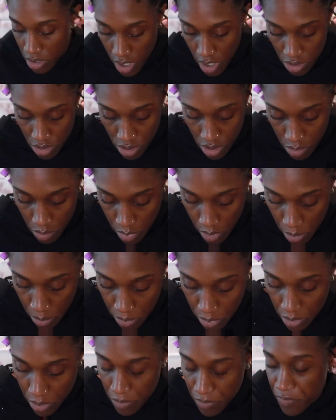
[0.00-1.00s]
I'll use the
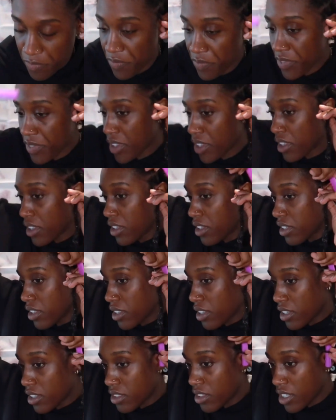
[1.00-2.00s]
purple,
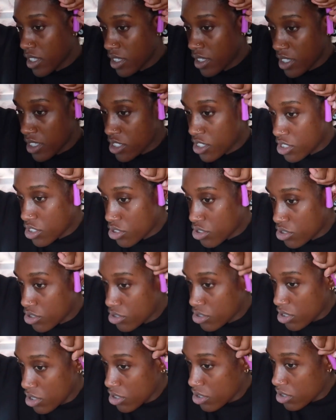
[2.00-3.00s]
and then I
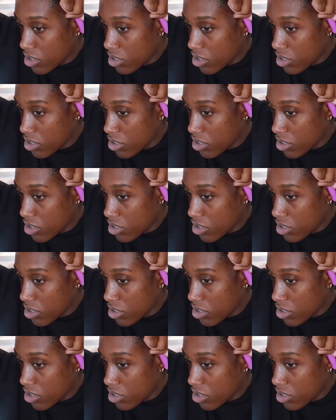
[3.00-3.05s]
just